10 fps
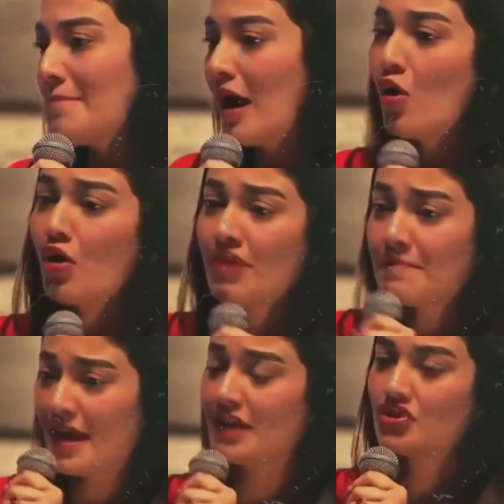My whole
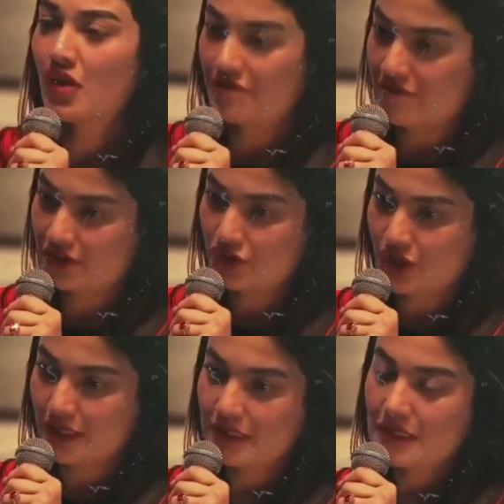ribcage got
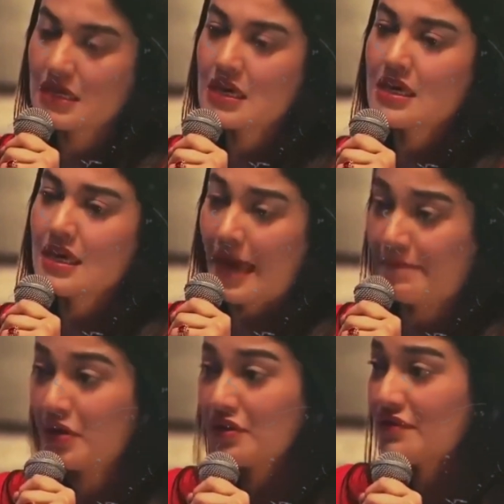fractured.
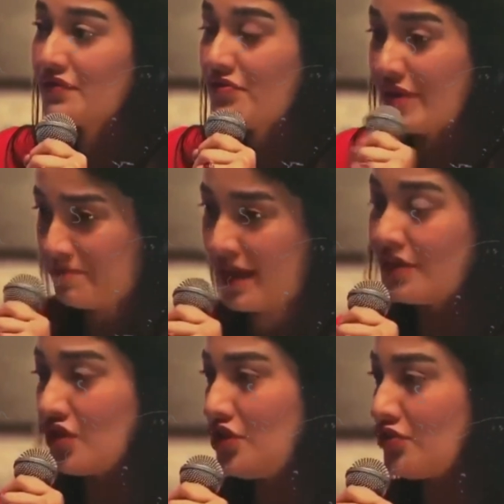And because of the
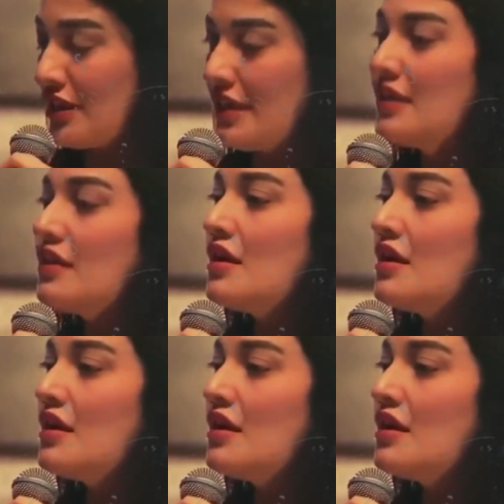ribcage injury,